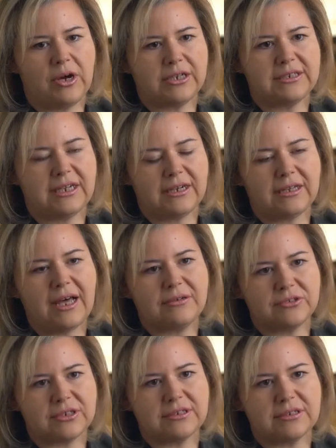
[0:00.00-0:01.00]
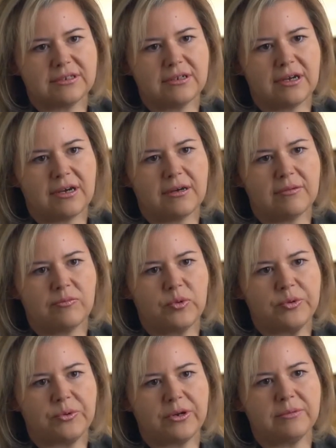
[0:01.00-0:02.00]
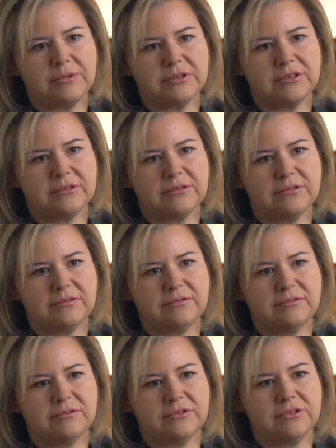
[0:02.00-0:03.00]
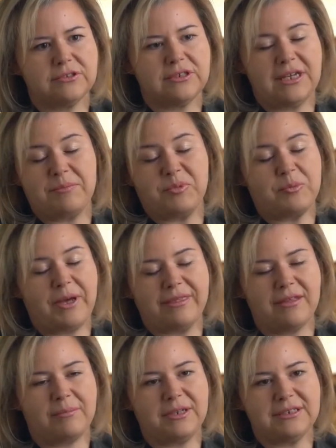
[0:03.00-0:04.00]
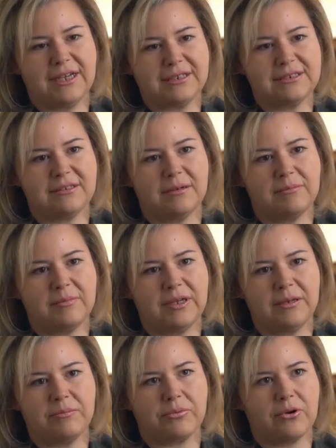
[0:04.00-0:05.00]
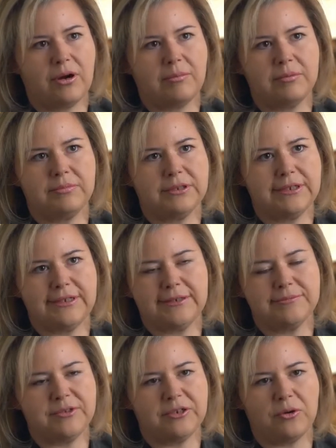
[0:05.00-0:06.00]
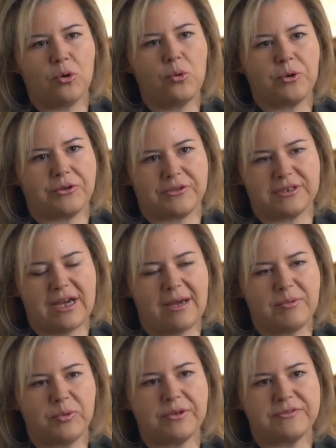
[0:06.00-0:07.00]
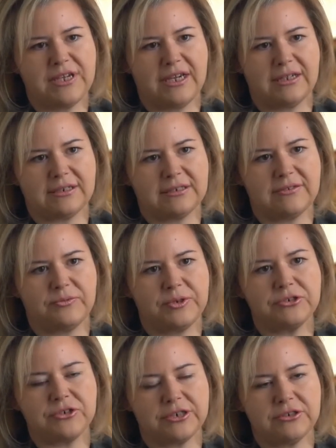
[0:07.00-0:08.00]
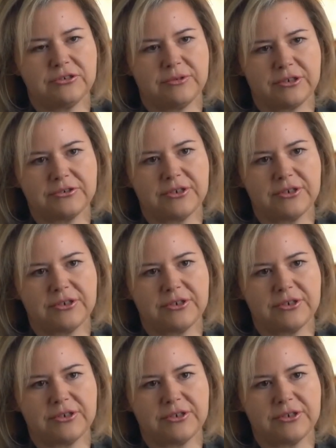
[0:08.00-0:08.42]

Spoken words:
Monetate allows us, we were able to implement them and test them in probably a quarter of the time it would have taken us if we had tried to do it